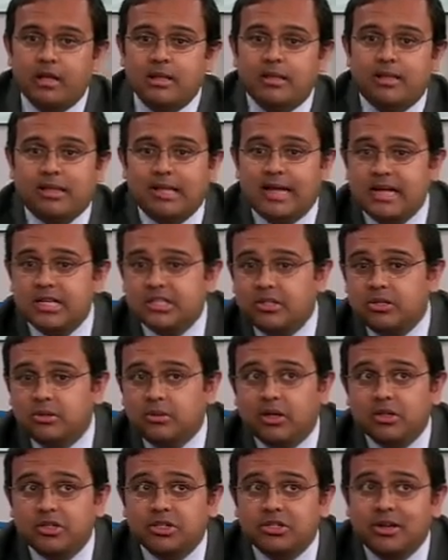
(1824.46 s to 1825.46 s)
The last two
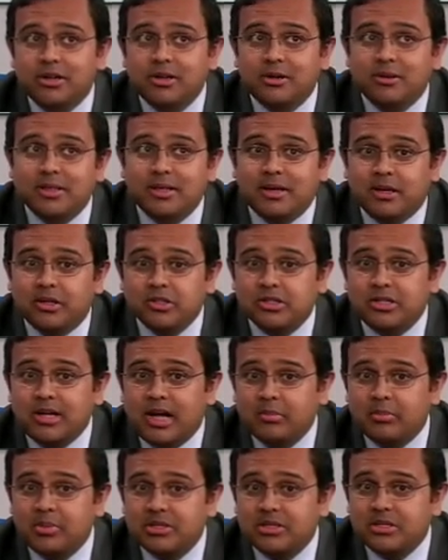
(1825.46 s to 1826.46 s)
I'll show you and then I'll
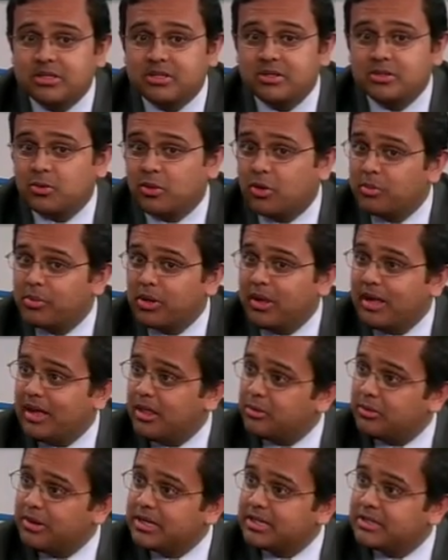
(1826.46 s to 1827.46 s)
stop is this is orbital
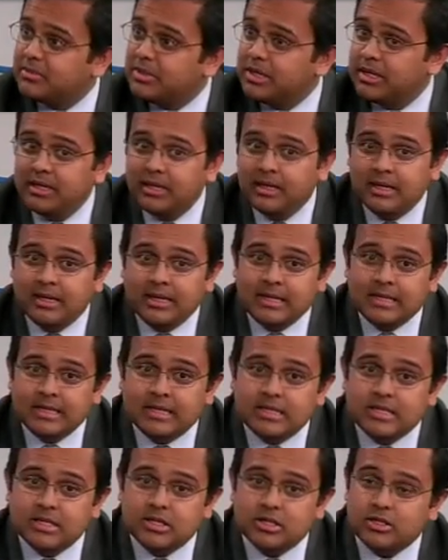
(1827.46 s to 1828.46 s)
atherectomy.
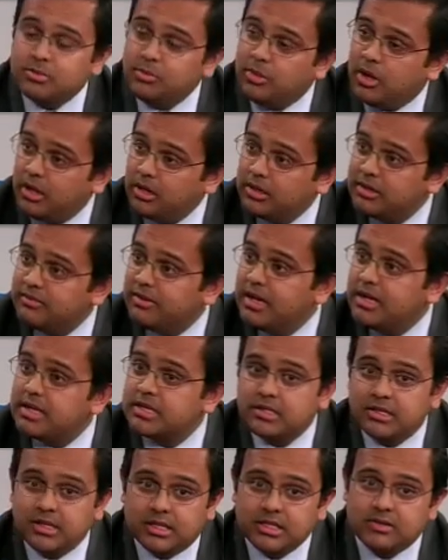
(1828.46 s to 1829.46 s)
This is a smaller device,
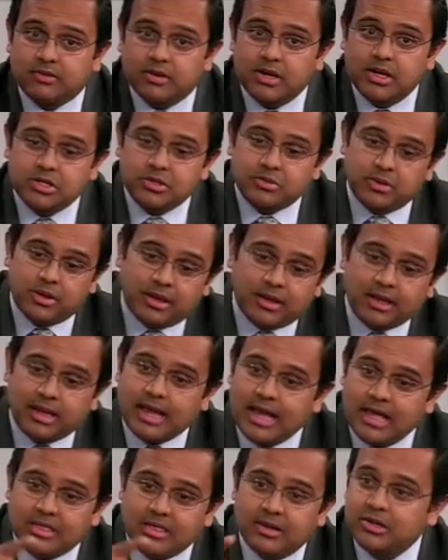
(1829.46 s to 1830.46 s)
6 French, where the
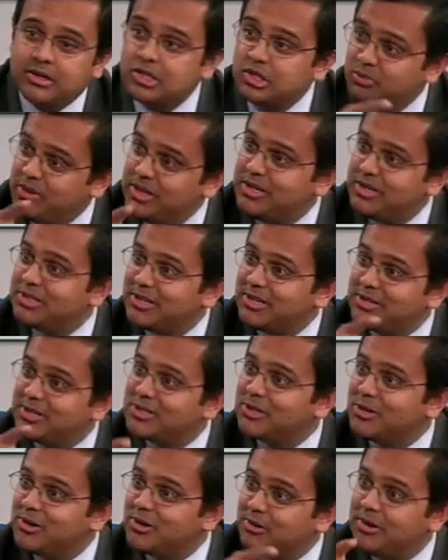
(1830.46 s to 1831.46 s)
catheter spins at a
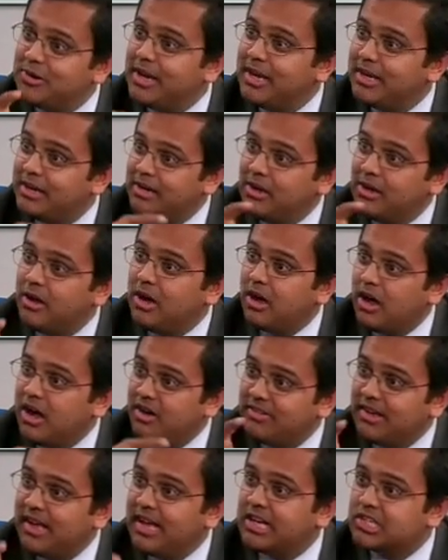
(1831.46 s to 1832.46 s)
certain rate
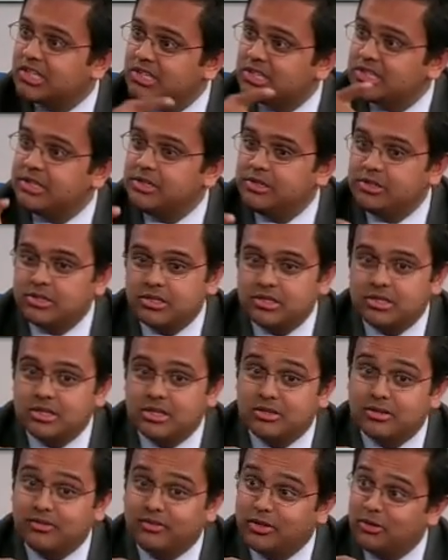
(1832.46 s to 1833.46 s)
off axis and uses
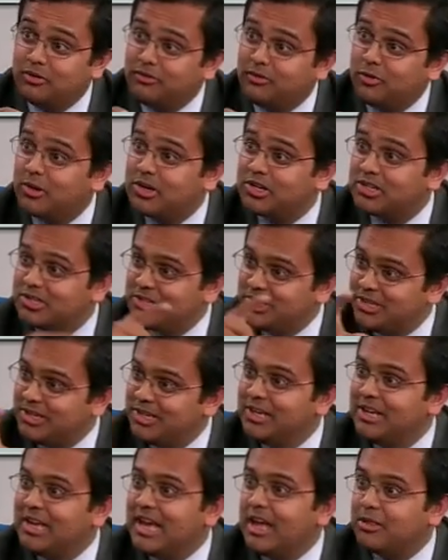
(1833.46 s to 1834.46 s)
centrifugal force to
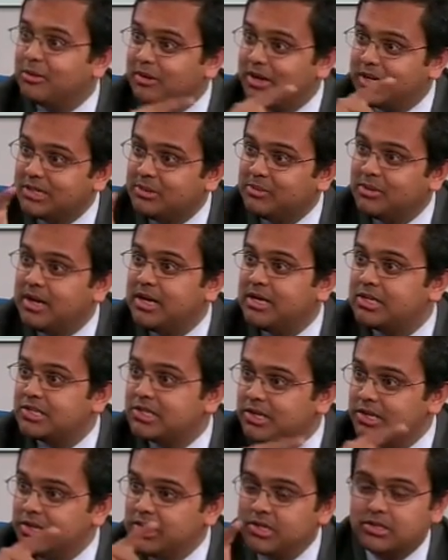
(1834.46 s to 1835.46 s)
atherectomize,
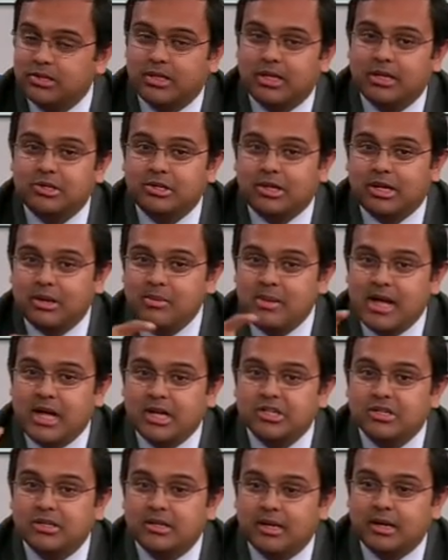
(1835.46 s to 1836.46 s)
so that you can
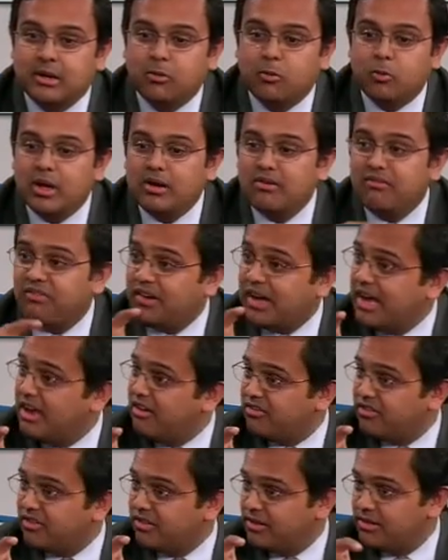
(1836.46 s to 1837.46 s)
imagine that a 1.5